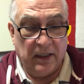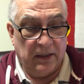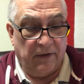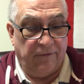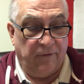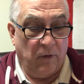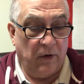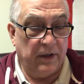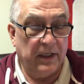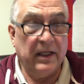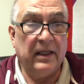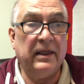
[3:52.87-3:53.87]
the
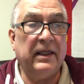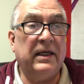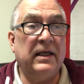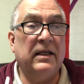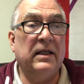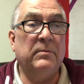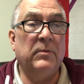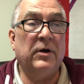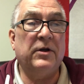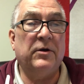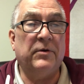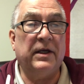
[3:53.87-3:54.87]
Ford Lincoln
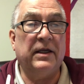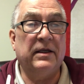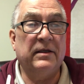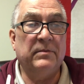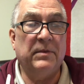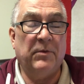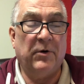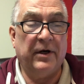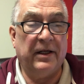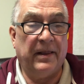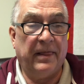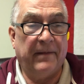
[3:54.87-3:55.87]
Mercury
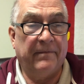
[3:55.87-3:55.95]
Memorial.